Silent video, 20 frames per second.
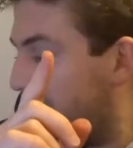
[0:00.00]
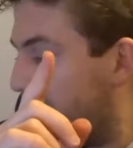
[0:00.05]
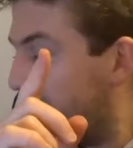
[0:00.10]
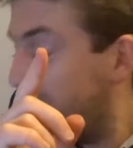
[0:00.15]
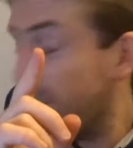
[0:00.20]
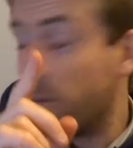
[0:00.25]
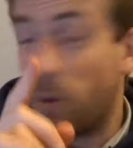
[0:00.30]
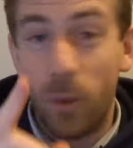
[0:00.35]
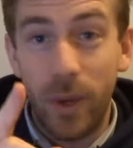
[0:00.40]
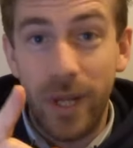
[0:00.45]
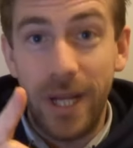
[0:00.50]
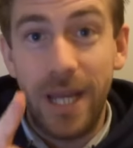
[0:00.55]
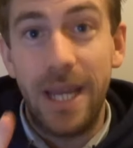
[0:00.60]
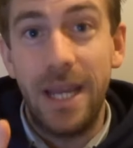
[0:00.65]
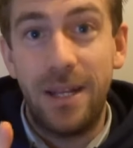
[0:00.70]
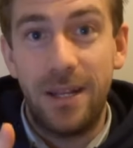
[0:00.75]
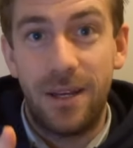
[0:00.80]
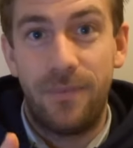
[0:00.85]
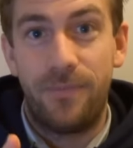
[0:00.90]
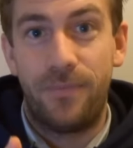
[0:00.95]
Now what we
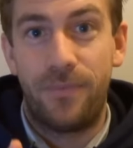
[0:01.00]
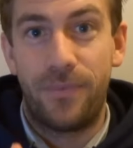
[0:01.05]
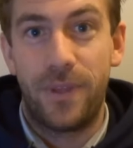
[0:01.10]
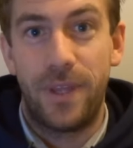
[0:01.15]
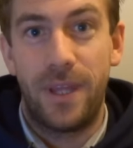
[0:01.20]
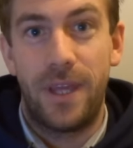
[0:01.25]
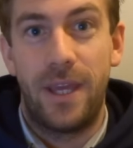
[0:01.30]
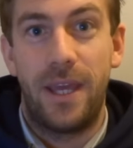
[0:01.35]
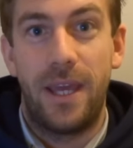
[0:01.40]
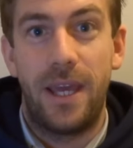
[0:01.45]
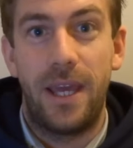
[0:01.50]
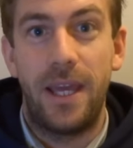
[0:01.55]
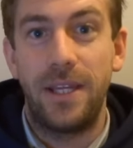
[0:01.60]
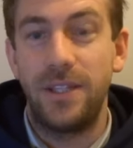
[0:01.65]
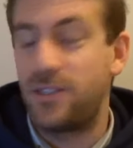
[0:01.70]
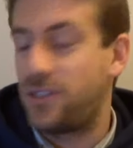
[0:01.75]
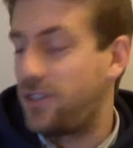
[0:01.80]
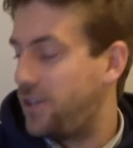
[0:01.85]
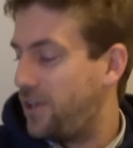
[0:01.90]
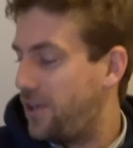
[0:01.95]
need
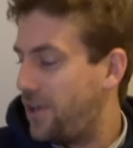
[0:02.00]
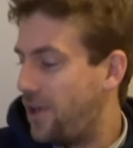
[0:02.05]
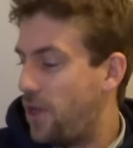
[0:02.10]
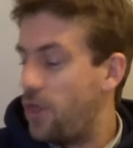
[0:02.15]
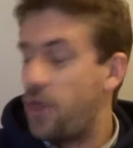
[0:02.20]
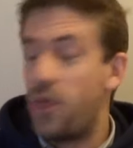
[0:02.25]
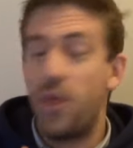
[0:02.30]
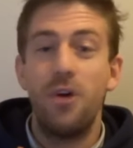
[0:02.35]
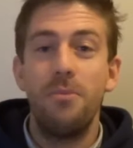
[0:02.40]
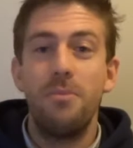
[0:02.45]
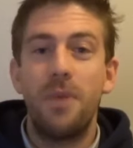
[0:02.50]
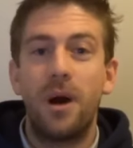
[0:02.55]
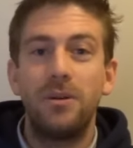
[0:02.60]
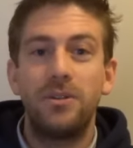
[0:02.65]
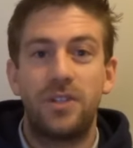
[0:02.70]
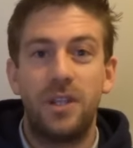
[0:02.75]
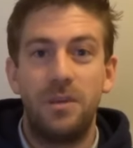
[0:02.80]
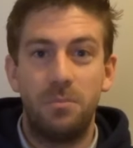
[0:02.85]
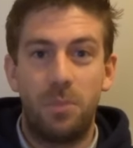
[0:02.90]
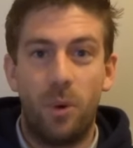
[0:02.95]
is the
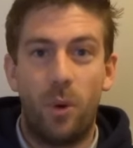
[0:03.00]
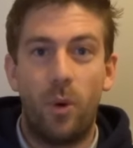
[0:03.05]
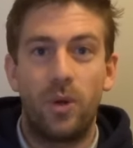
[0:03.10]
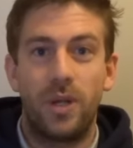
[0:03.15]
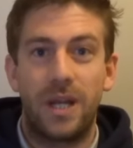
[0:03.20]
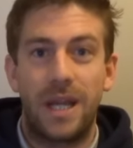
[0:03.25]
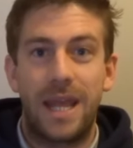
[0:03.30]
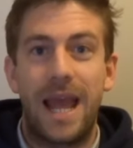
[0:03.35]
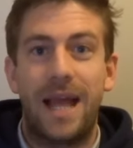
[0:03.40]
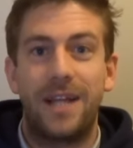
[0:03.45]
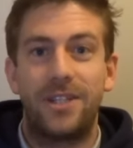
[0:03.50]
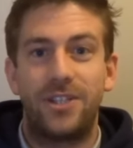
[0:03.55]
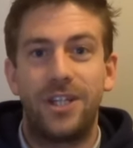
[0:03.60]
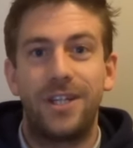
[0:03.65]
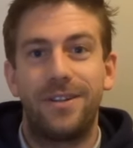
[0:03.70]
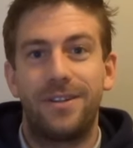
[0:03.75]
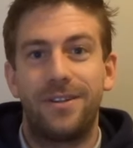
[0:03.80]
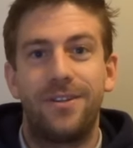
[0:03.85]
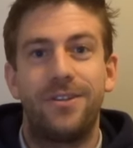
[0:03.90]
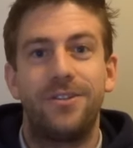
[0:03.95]
most important
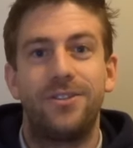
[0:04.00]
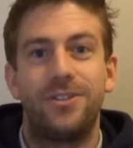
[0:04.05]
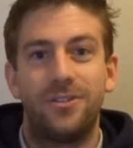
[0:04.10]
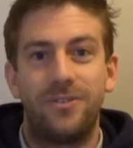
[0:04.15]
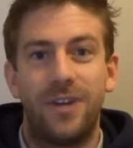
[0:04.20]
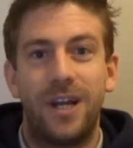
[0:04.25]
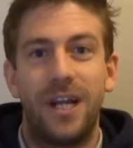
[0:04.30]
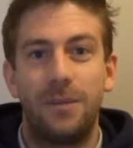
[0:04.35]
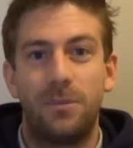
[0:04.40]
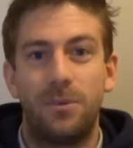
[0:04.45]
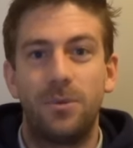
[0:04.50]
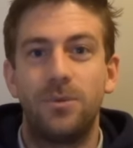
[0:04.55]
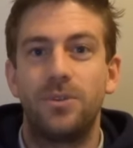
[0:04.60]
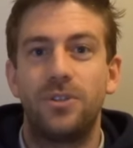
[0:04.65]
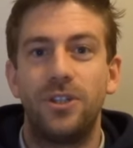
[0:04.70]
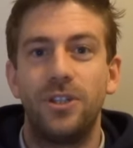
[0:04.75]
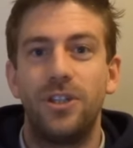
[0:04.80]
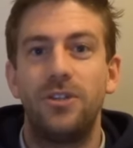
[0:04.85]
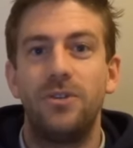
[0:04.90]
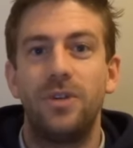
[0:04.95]
gadget that's available
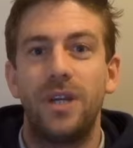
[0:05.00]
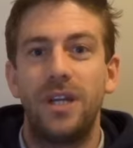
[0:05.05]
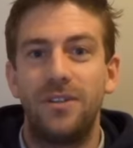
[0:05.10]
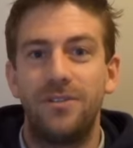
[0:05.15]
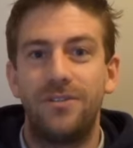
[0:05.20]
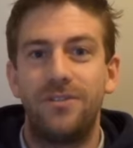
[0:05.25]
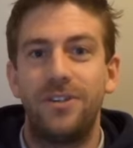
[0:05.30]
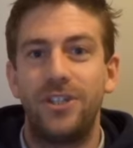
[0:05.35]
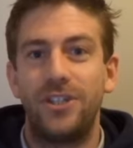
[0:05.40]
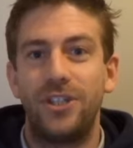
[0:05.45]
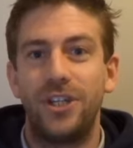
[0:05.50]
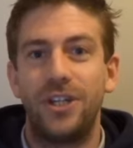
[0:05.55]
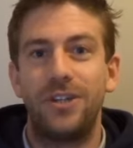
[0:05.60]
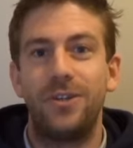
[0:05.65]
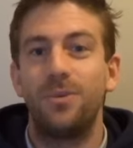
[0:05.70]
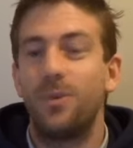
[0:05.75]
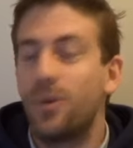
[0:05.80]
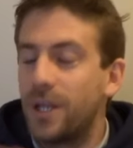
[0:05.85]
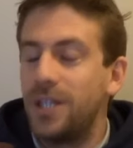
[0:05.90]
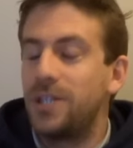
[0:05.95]
to you in fishing.
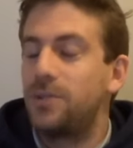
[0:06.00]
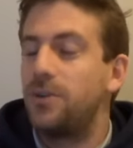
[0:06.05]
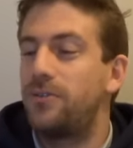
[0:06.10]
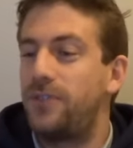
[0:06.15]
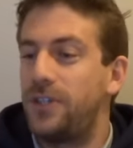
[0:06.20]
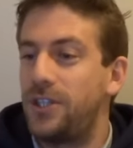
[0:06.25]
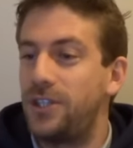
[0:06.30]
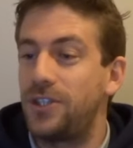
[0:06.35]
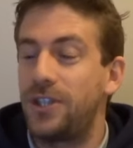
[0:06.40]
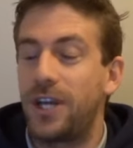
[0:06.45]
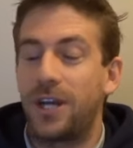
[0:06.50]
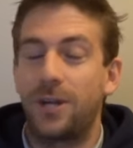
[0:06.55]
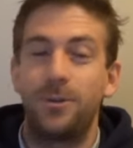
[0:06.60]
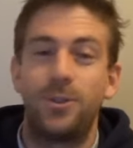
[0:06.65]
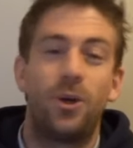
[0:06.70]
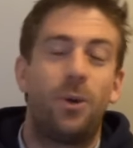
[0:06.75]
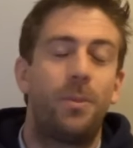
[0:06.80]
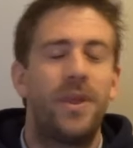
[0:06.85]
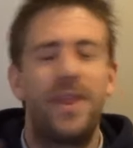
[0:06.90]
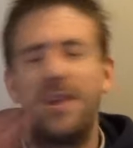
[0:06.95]
You walk into a fishing tackle
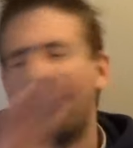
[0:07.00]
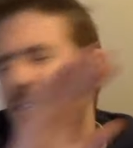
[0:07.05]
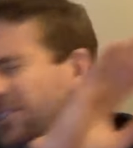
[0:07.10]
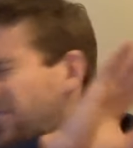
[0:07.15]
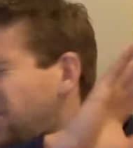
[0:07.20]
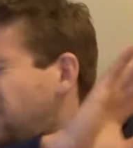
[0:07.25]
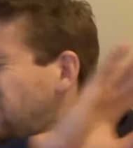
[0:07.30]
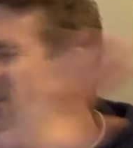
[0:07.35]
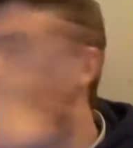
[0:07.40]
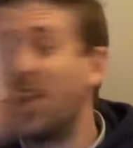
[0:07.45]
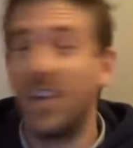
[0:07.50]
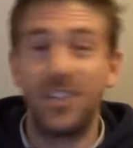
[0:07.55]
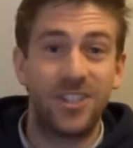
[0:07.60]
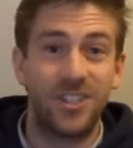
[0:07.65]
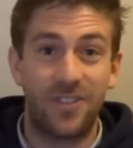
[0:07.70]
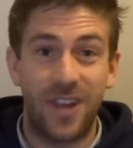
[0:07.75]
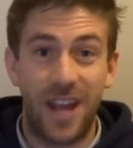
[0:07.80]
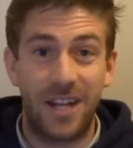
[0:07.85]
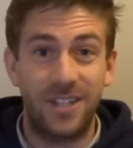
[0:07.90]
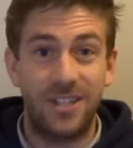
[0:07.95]
shop and there are tons
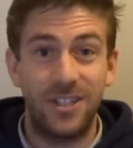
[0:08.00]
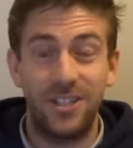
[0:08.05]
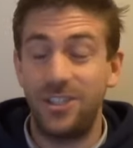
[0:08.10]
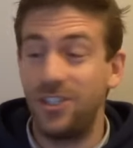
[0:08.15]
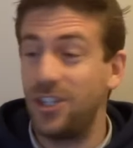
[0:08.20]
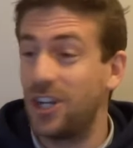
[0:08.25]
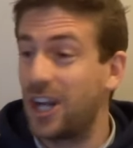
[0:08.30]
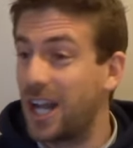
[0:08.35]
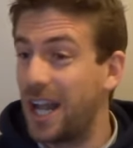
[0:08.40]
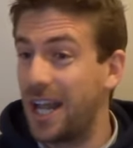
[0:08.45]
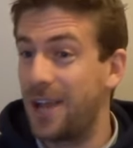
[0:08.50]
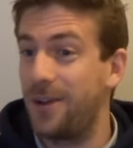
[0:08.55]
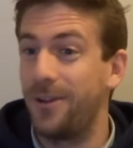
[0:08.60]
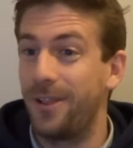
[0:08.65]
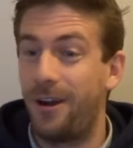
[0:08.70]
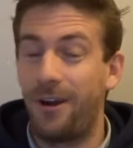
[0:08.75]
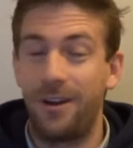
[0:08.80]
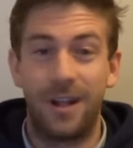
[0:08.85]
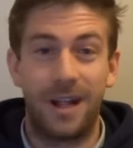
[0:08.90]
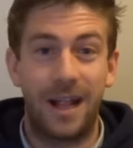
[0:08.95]
of gadgets. You click
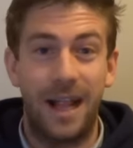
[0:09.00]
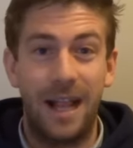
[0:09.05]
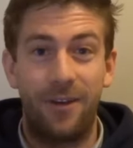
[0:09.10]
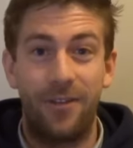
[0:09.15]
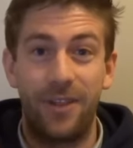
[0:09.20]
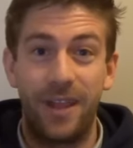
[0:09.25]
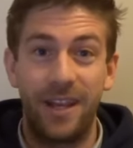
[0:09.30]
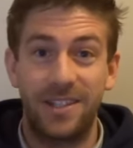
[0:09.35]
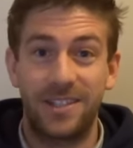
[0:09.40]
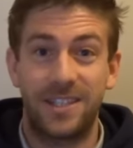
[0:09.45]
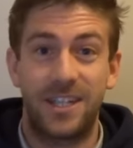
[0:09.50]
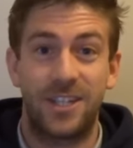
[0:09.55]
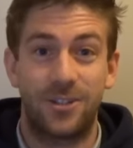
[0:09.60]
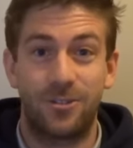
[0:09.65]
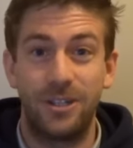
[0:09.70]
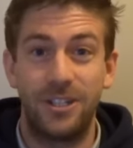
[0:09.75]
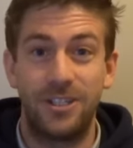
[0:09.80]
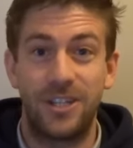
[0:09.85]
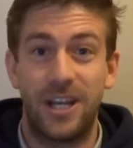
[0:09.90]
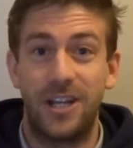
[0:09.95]
online and click on the
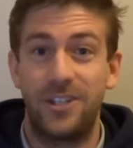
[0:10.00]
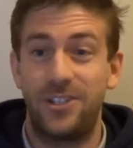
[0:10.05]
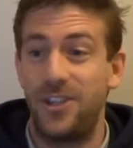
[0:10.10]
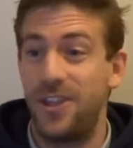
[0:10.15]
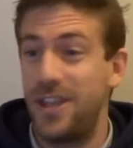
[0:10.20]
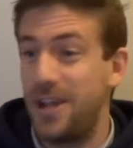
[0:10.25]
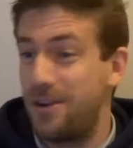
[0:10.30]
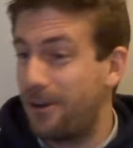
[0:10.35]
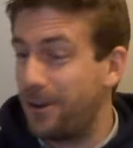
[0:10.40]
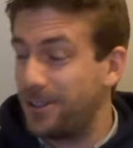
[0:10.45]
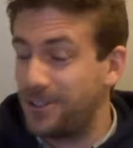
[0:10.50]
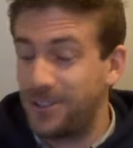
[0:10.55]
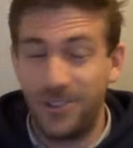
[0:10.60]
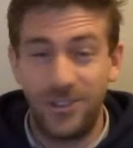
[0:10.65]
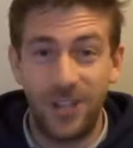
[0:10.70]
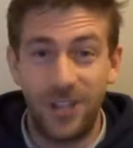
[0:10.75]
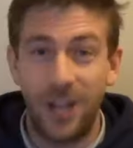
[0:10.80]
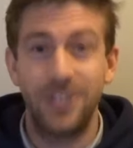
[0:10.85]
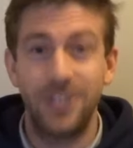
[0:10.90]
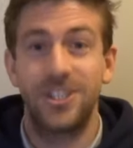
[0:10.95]
accessories section. There are
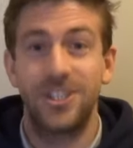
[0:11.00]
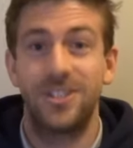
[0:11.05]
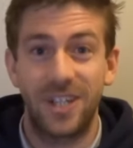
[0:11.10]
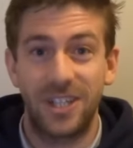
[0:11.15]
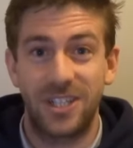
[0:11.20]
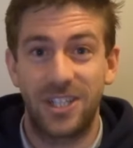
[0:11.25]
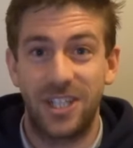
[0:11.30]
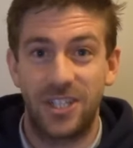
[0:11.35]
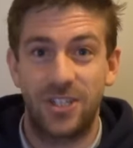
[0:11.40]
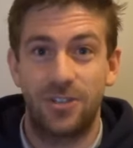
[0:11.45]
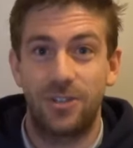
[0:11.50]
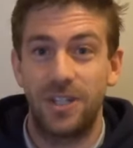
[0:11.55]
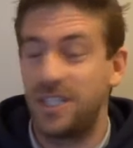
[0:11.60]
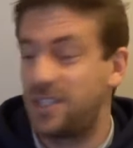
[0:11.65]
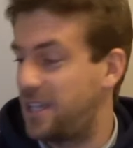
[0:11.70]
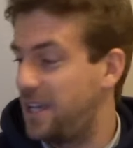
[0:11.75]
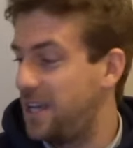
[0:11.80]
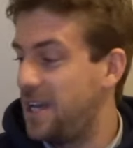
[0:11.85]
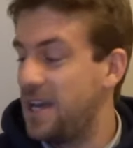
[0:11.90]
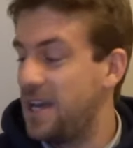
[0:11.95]
tons of accessories.